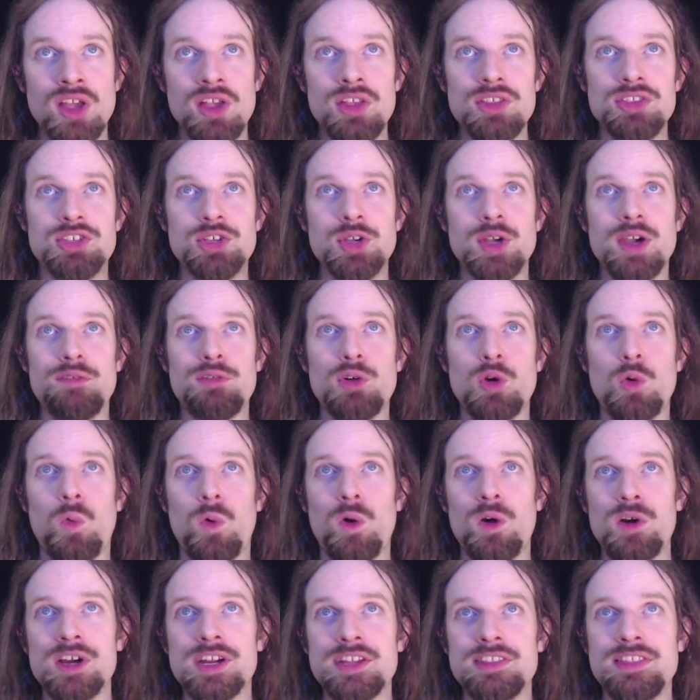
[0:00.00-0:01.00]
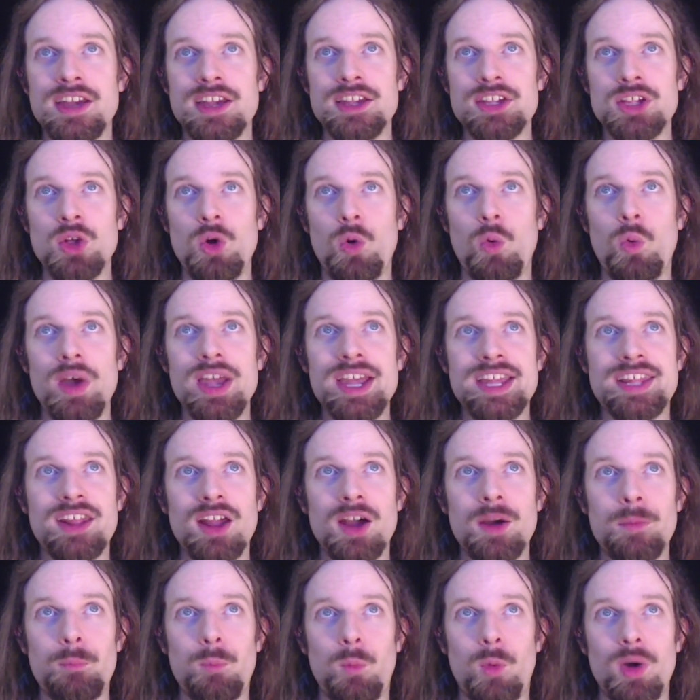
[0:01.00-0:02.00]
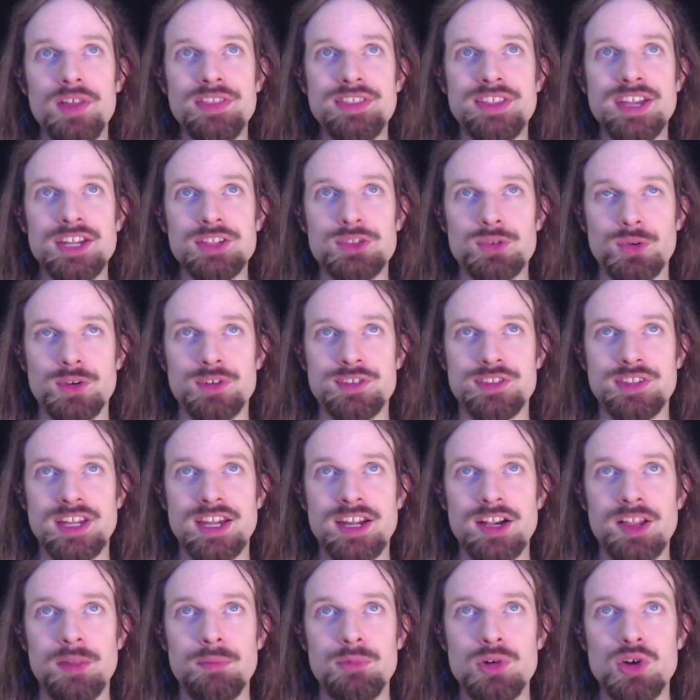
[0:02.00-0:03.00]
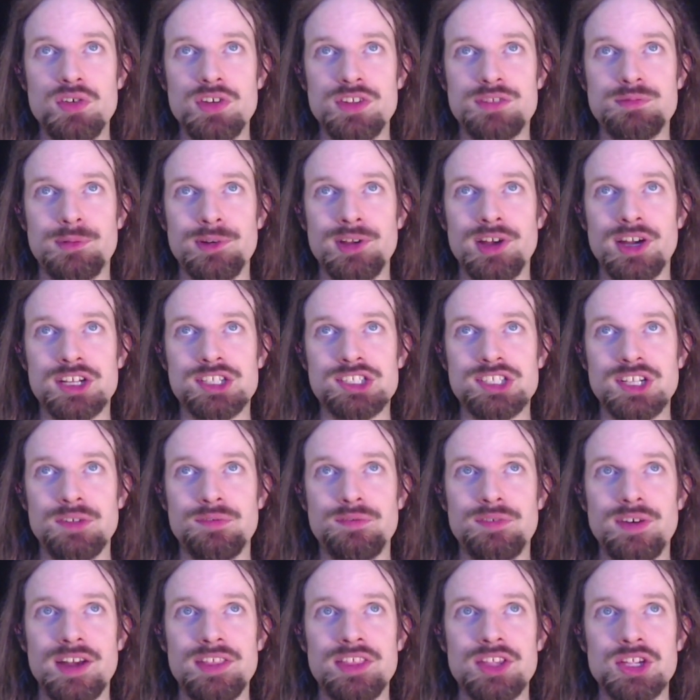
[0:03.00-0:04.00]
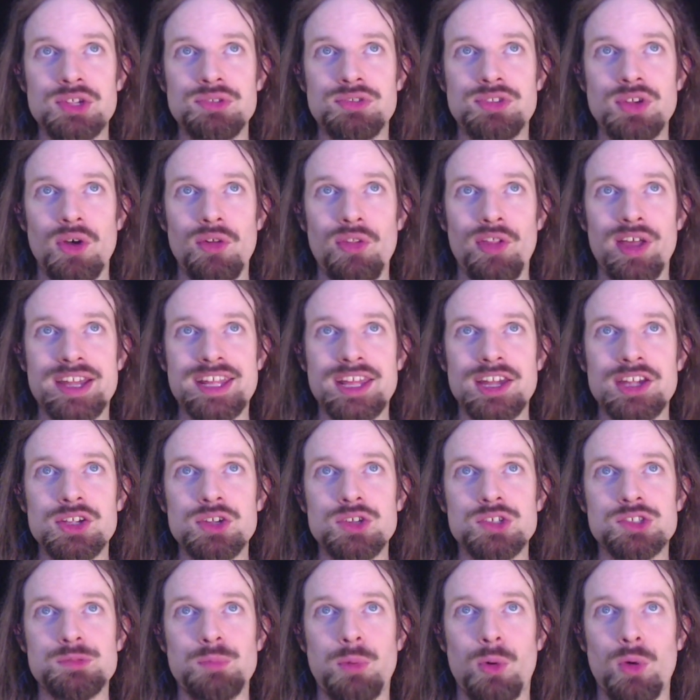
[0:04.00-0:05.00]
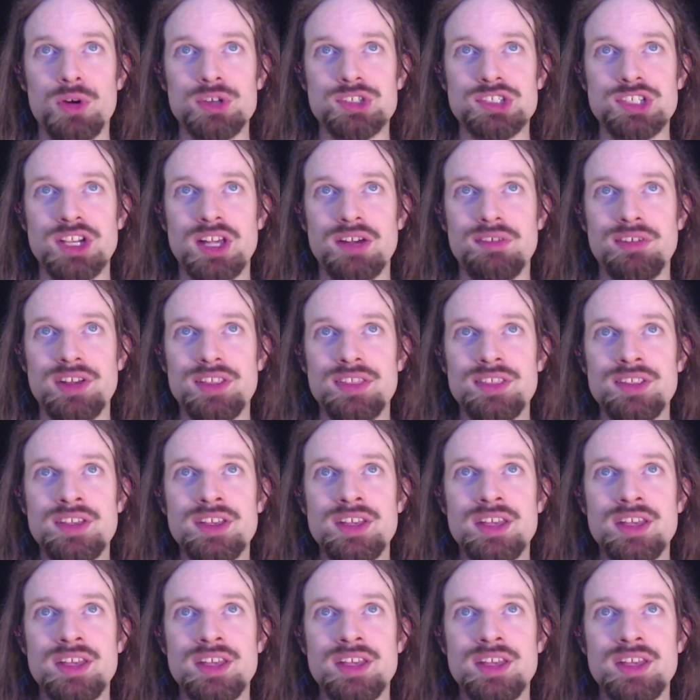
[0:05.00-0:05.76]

Do you ever worry that you'll wake up one day towards the end of the movie's production and find that you don't like a huge portion of it